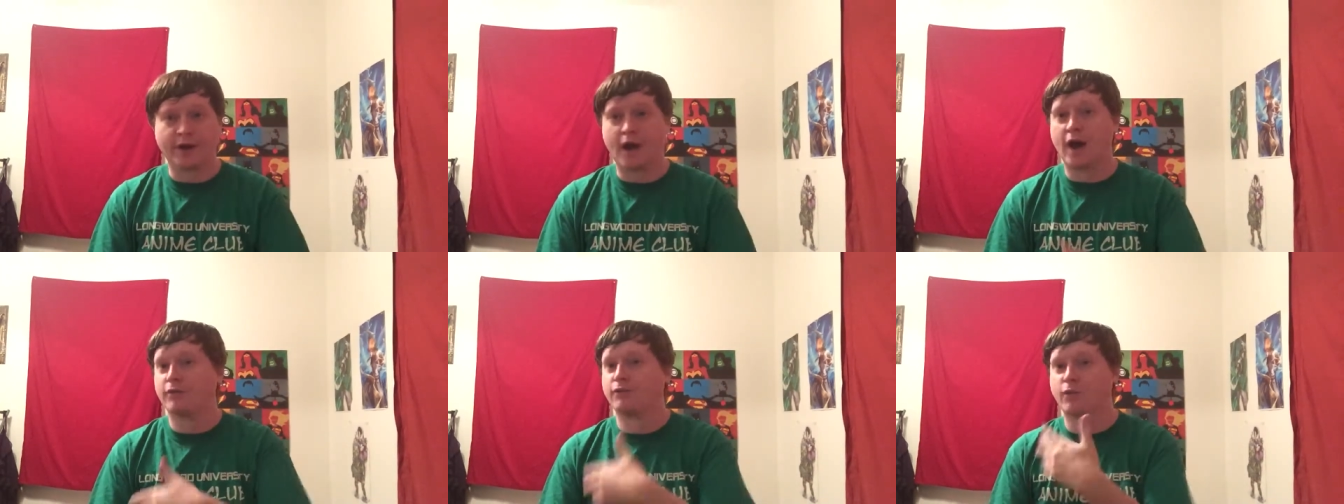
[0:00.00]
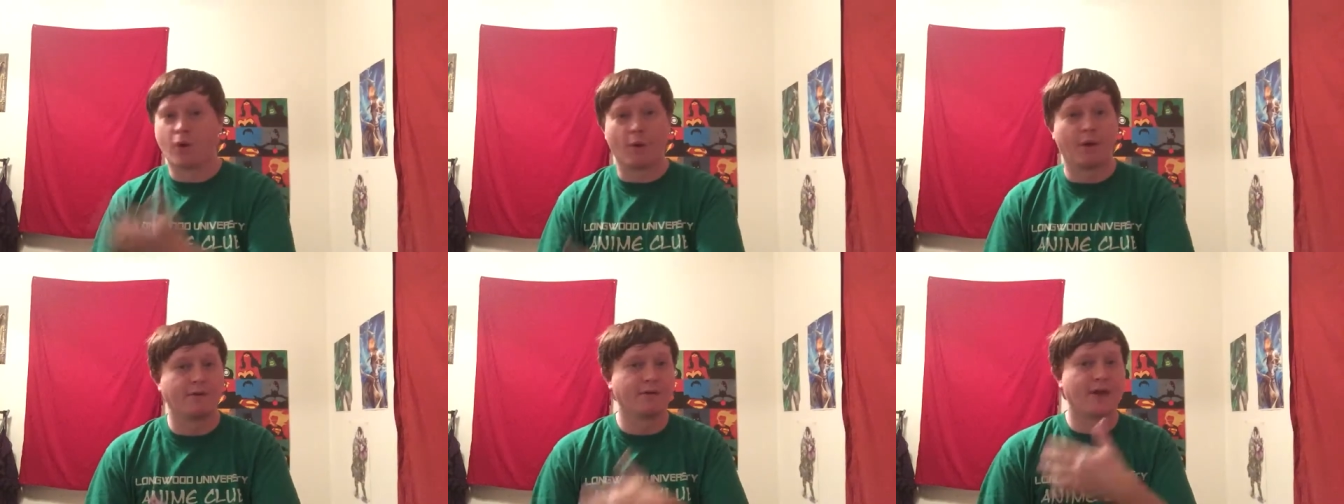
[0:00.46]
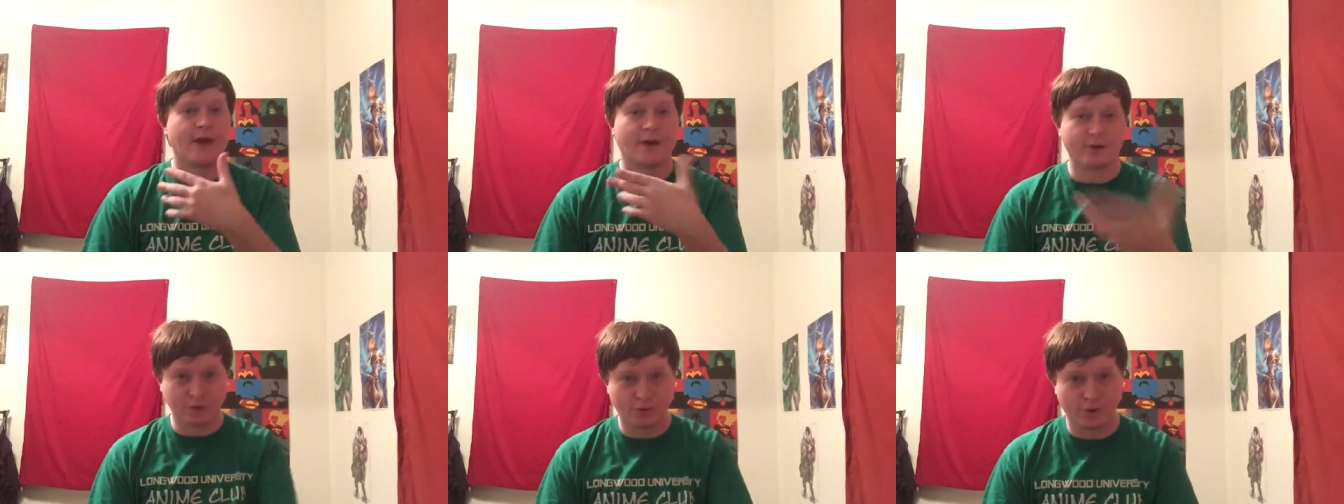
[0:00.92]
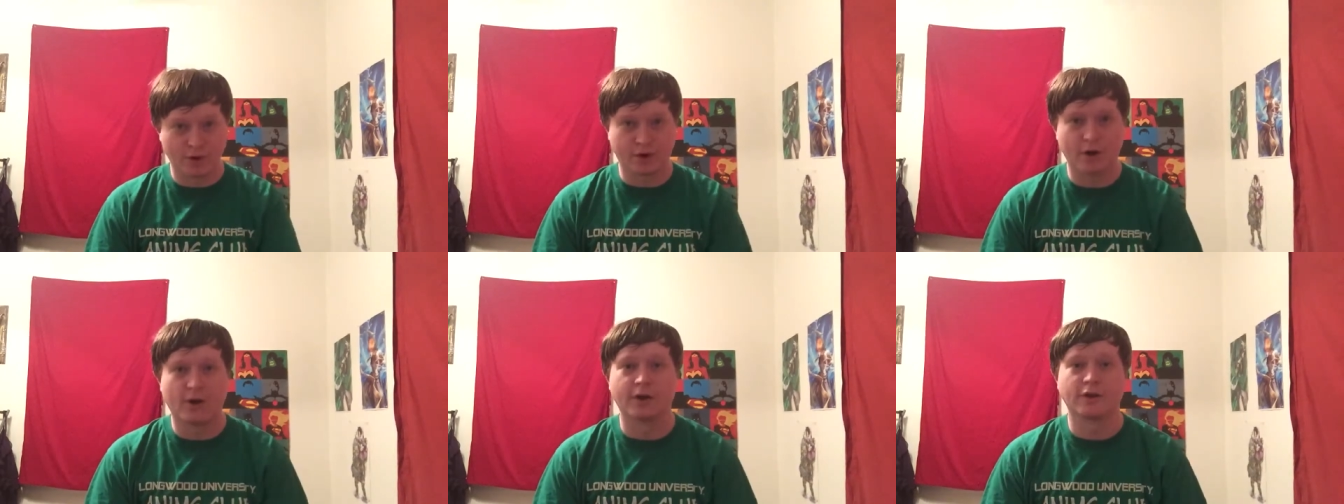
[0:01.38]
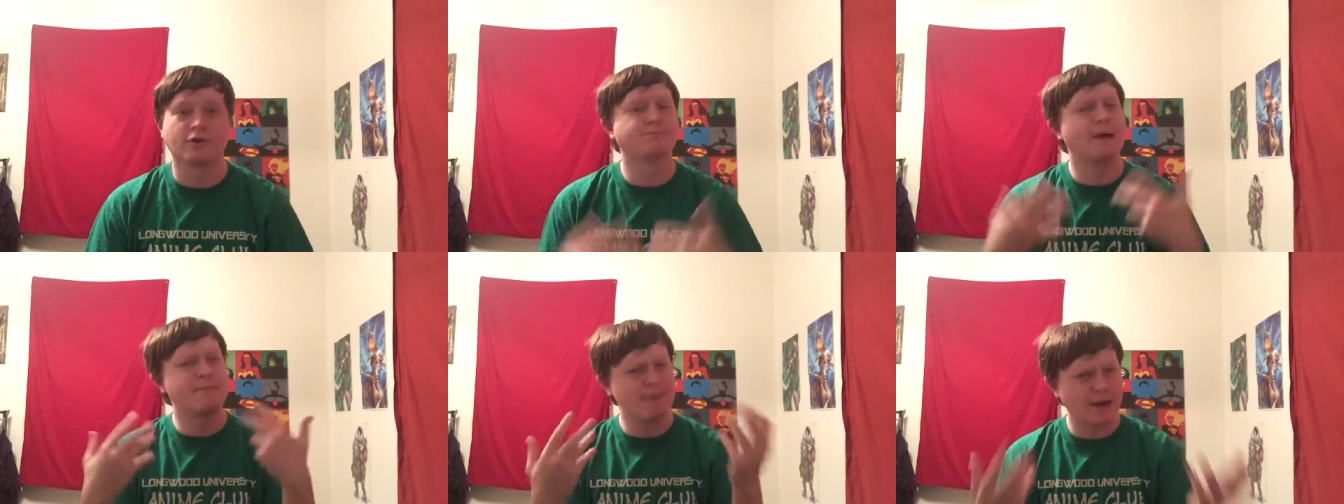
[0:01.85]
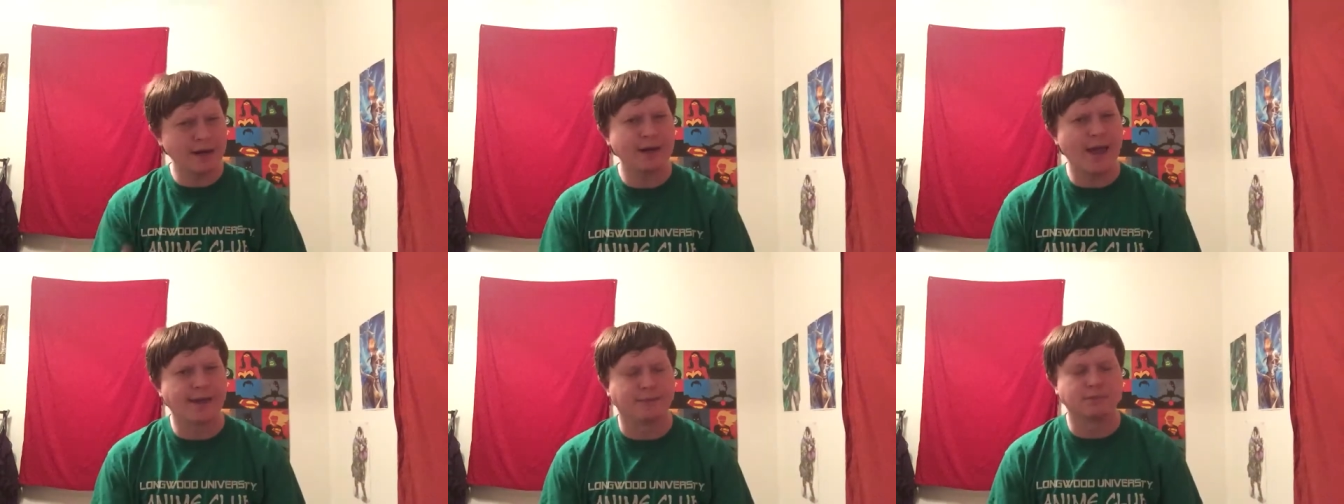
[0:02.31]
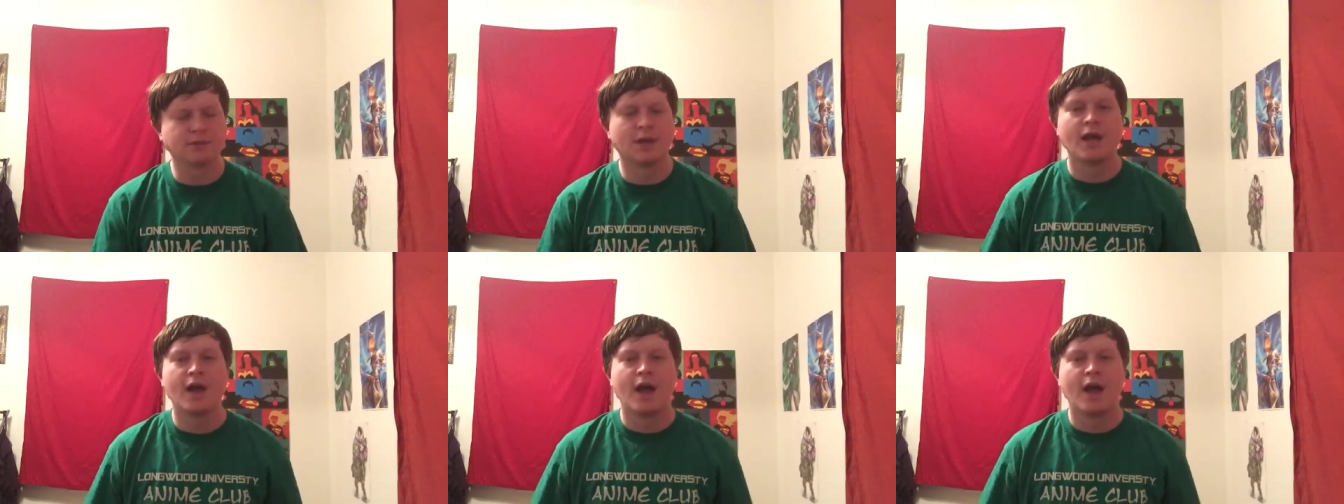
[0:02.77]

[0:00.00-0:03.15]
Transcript: God of War, whatever the hell you want to call it. it goes by many names.